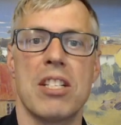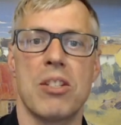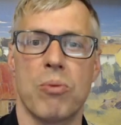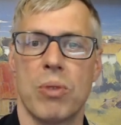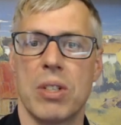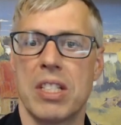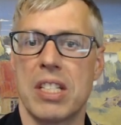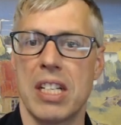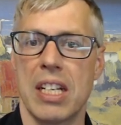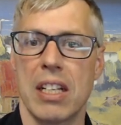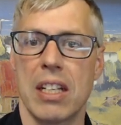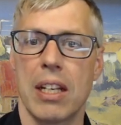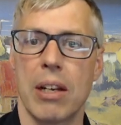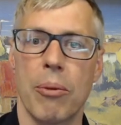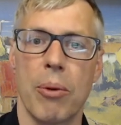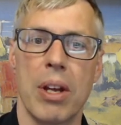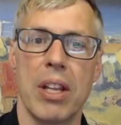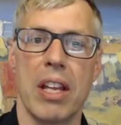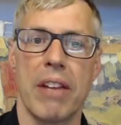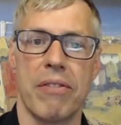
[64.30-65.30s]
we're dealing
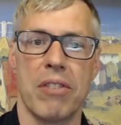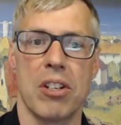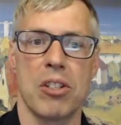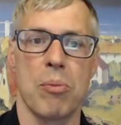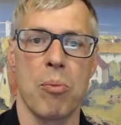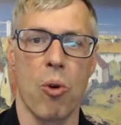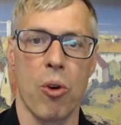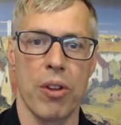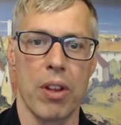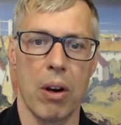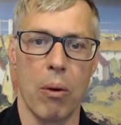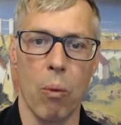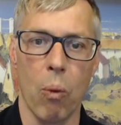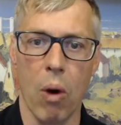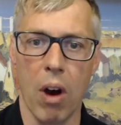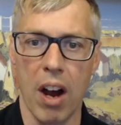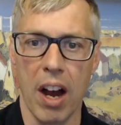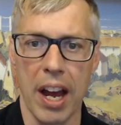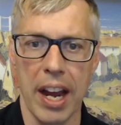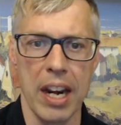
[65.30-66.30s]
with, if there's more than
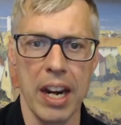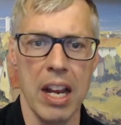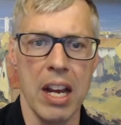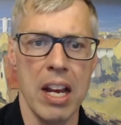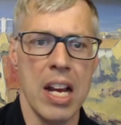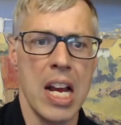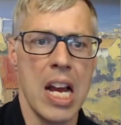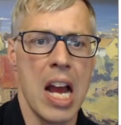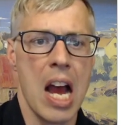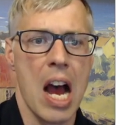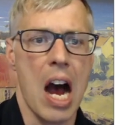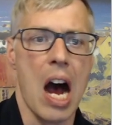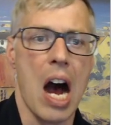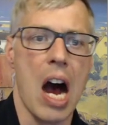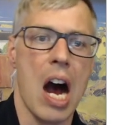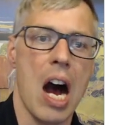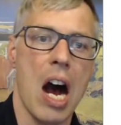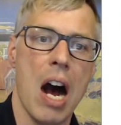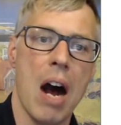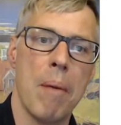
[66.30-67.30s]
one.
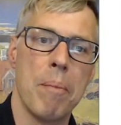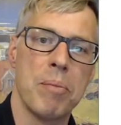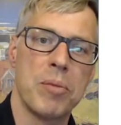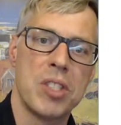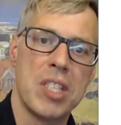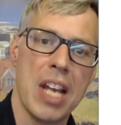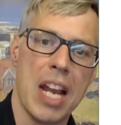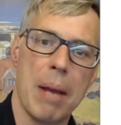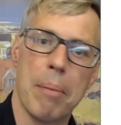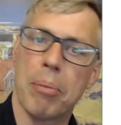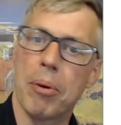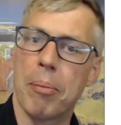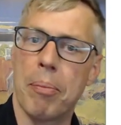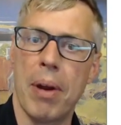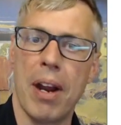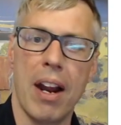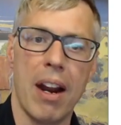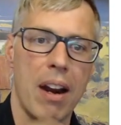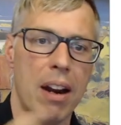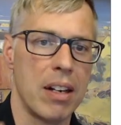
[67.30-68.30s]
Date
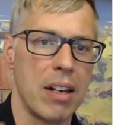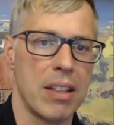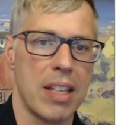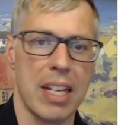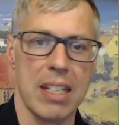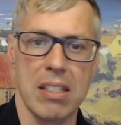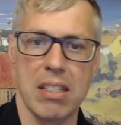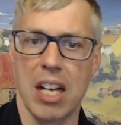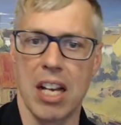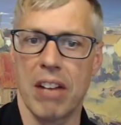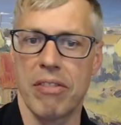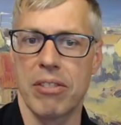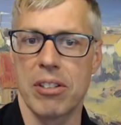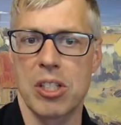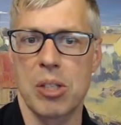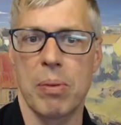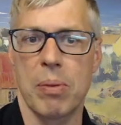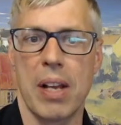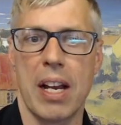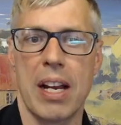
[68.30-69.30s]
prepared, that's
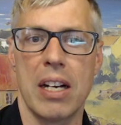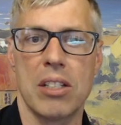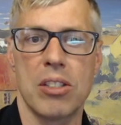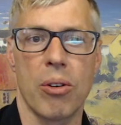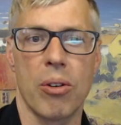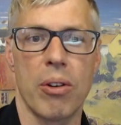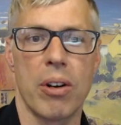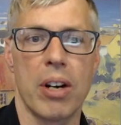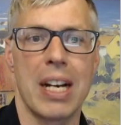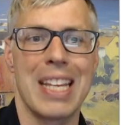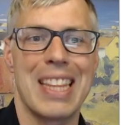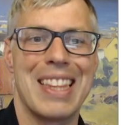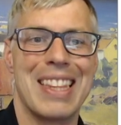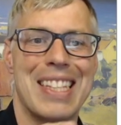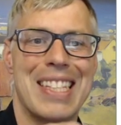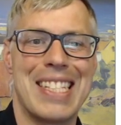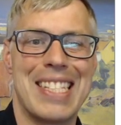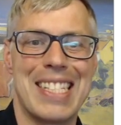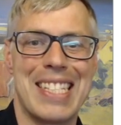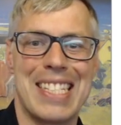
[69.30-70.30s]
self-explanatory.
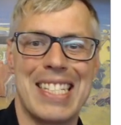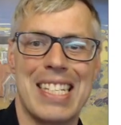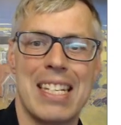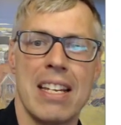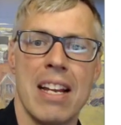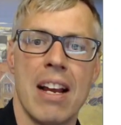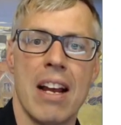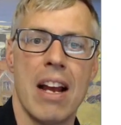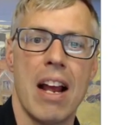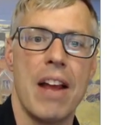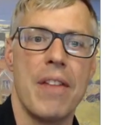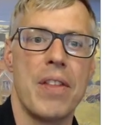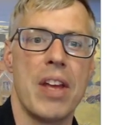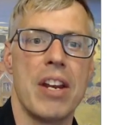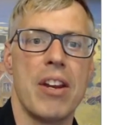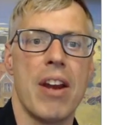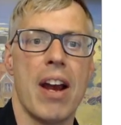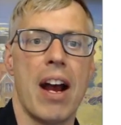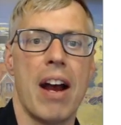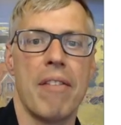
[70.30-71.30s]
And then
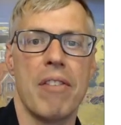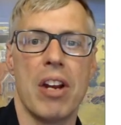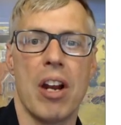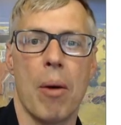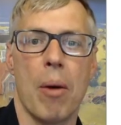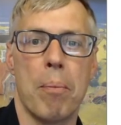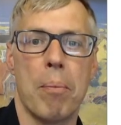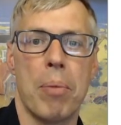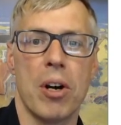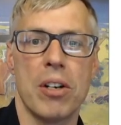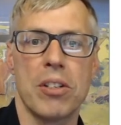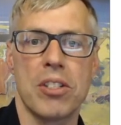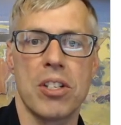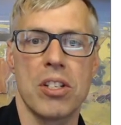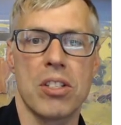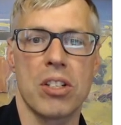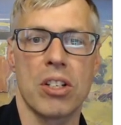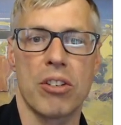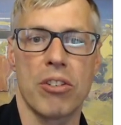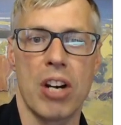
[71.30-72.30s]
you have,
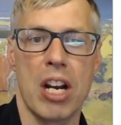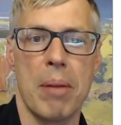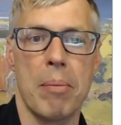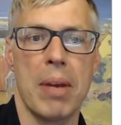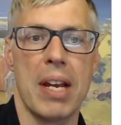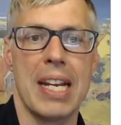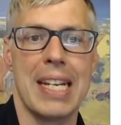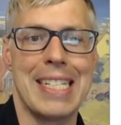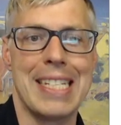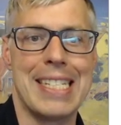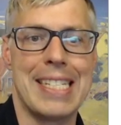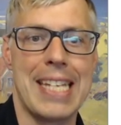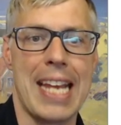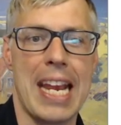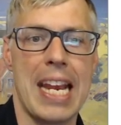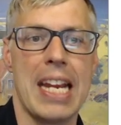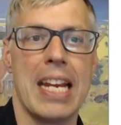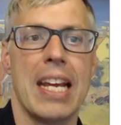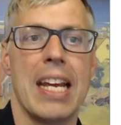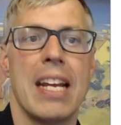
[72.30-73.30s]
purchase agreement
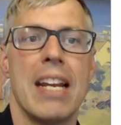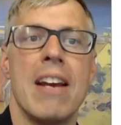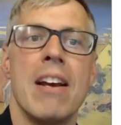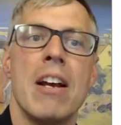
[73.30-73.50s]
dated.